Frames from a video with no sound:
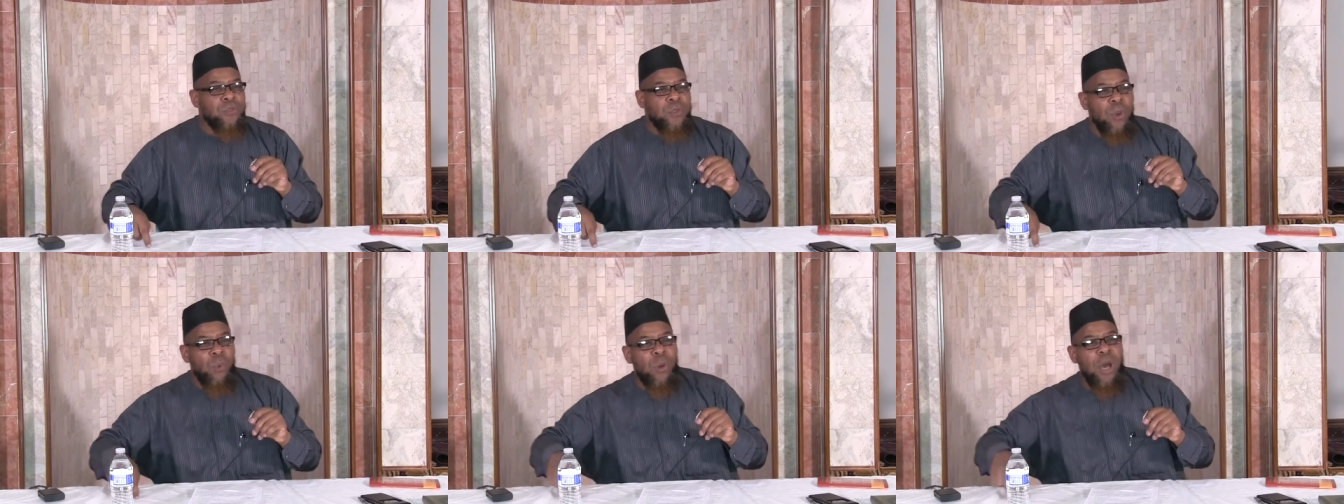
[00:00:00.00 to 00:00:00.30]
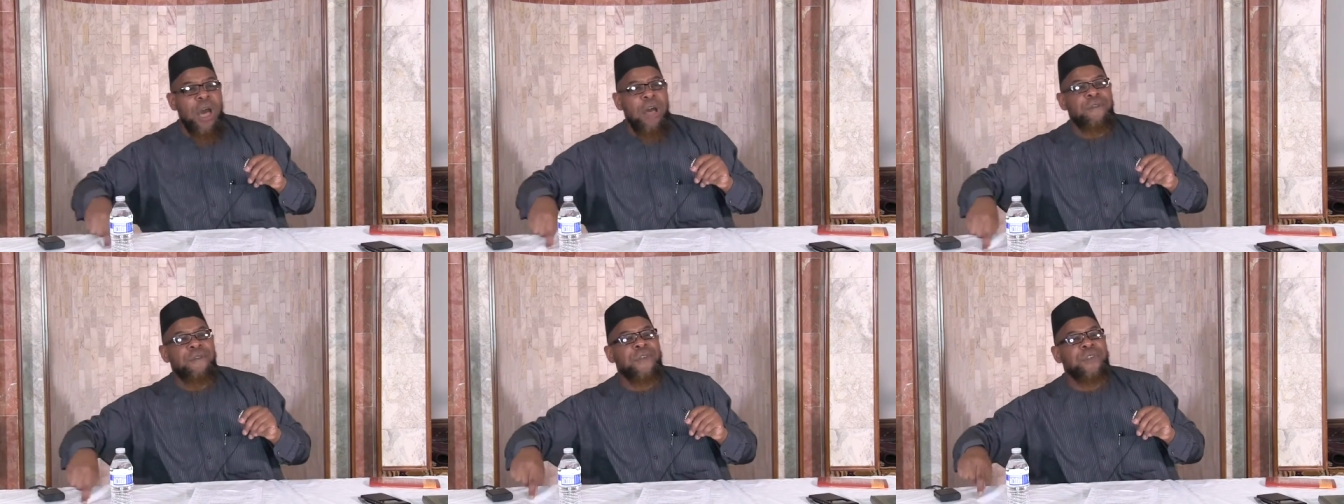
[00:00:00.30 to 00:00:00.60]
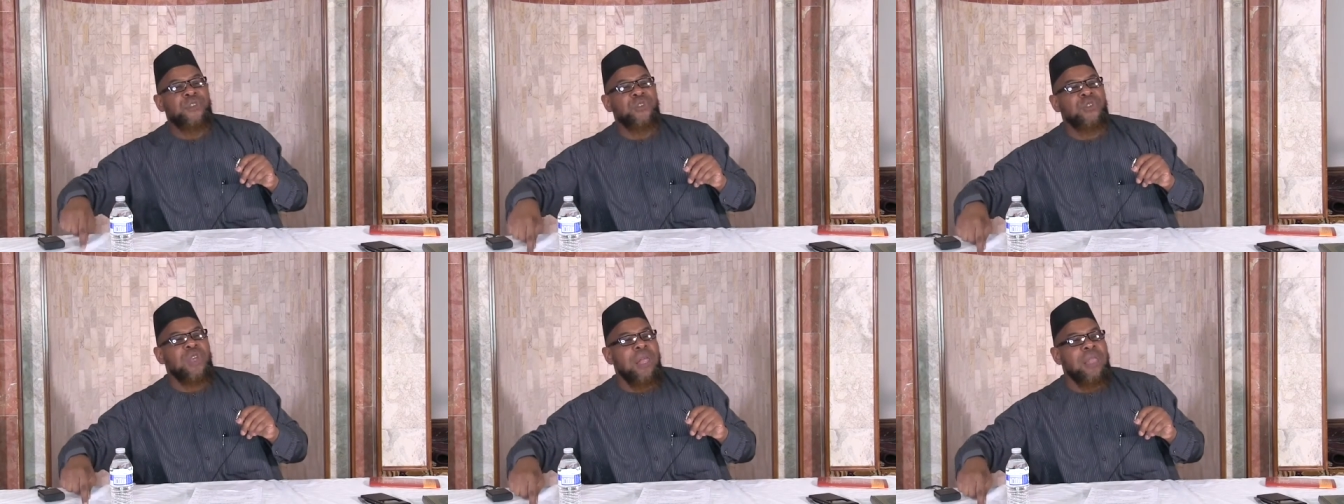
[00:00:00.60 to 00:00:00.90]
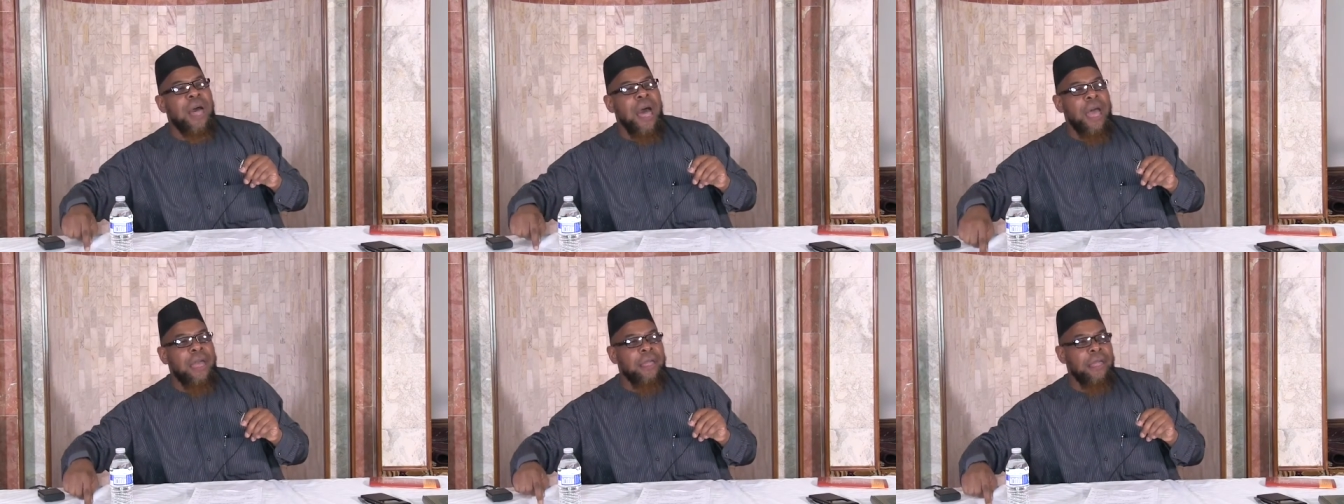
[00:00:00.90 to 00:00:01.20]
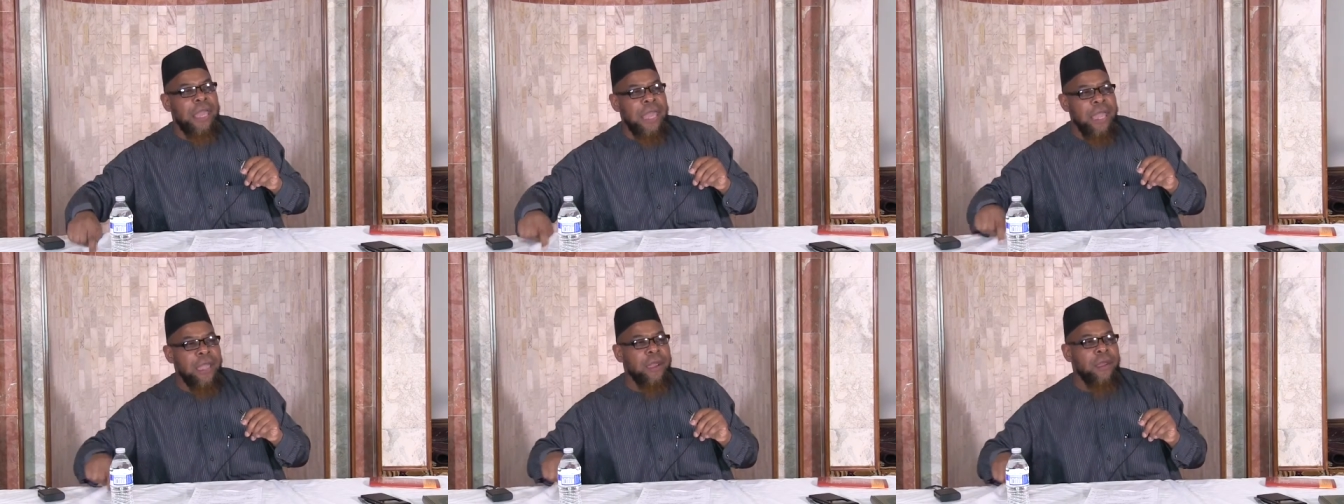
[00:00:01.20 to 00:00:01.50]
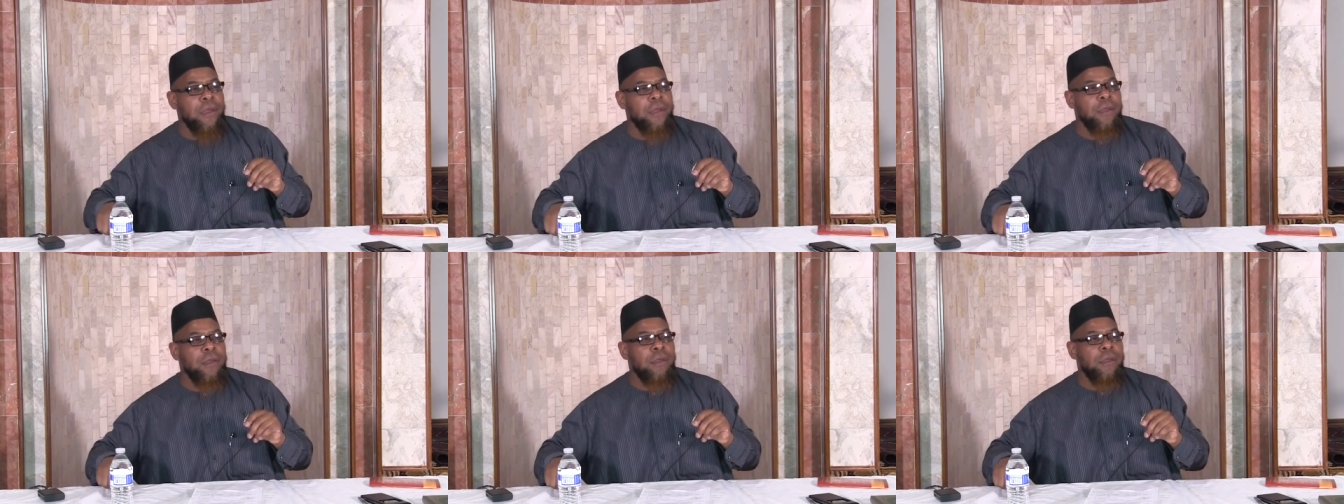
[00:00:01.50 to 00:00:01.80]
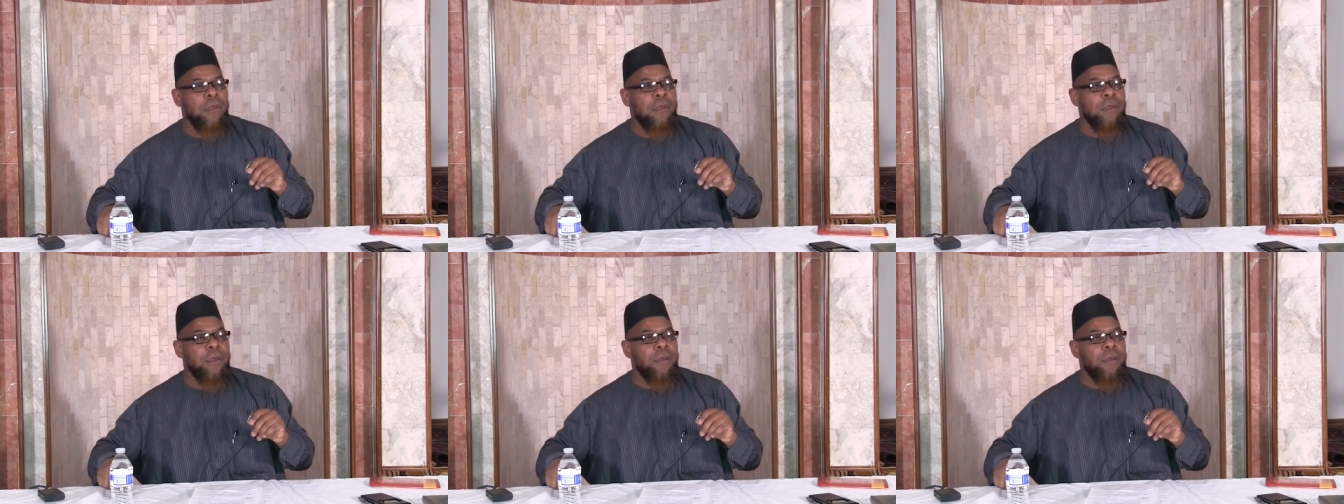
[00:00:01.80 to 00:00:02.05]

Tawaf is salah here.